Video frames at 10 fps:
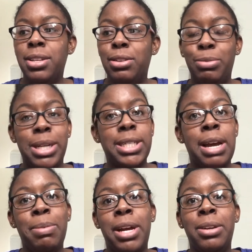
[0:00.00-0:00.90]
to do my
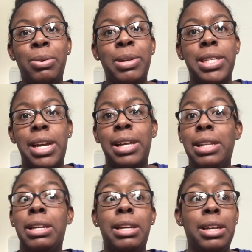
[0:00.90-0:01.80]
shopping, I know
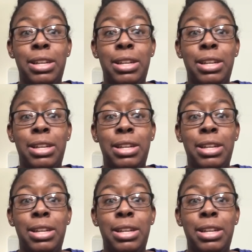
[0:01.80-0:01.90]
exactly,